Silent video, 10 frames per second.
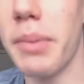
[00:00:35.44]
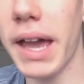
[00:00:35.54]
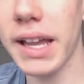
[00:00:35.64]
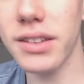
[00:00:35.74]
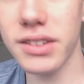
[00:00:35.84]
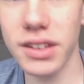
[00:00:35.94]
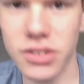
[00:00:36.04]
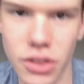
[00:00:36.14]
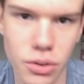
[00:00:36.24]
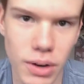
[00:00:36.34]
the back it
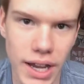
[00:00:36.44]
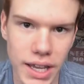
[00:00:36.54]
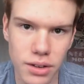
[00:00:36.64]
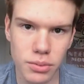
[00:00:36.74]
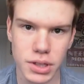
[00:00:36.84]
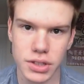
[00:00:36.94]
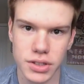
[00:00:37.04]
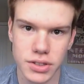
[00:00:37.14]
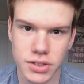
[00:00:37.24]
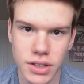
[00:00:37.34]
says The Riot, which
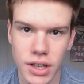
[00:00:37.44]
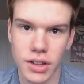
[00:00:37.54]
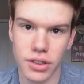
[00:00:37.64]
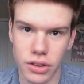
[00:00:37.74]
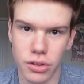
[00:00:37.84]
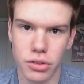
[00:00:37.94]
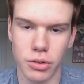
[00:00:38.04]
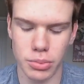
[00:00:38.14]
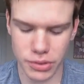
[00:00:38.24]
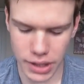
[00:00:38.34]
is the youth
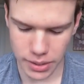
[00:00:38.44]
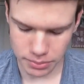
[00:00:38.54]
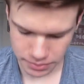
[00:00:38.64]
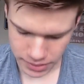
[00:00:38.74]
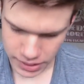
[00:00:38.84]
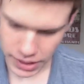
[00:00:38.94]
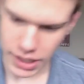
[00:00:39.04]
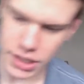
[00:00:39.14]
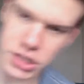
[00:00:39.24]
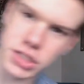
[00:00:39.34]
group's name.
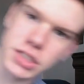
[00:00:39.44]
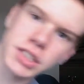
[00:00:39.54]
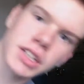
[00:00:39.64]
And just